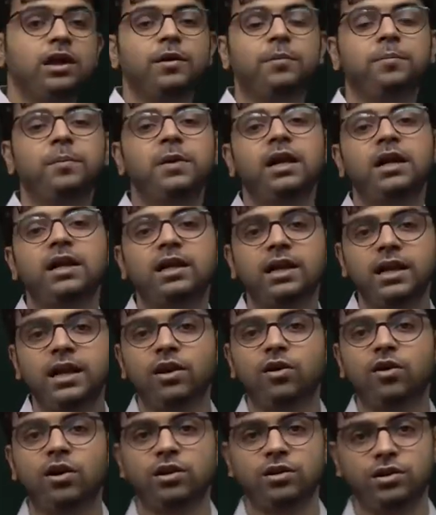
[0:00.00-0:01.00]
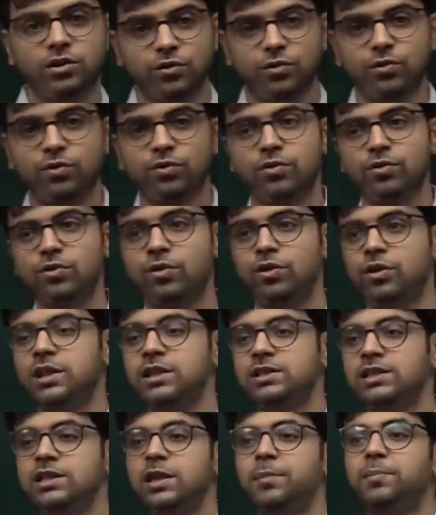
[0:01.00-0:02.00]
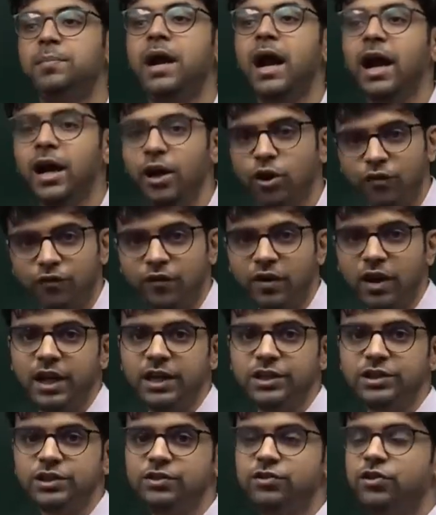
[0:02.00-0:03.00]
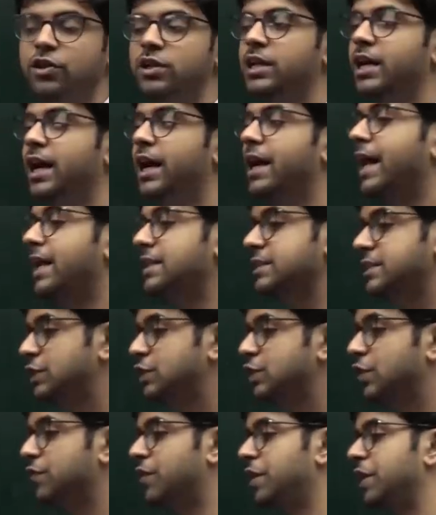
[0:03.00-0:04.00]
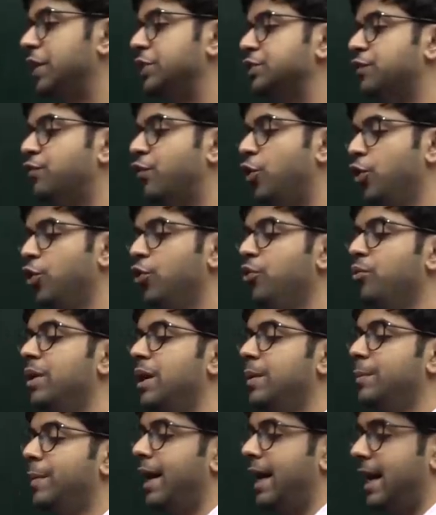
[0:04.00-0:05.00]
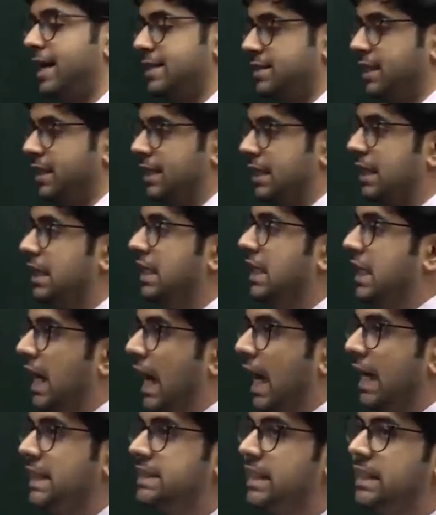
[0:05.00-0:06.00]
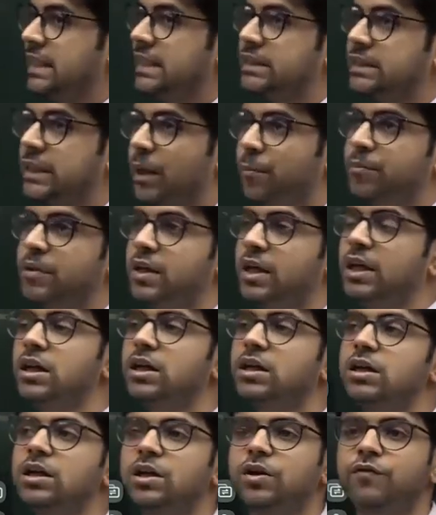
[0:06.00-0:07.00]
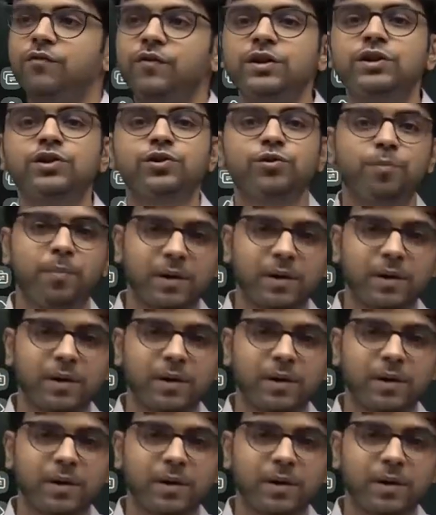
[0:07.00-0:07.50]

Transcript: military, or this is the pride of our nation, or they are assets of our nation? What do you mean by asset? Asset is something which you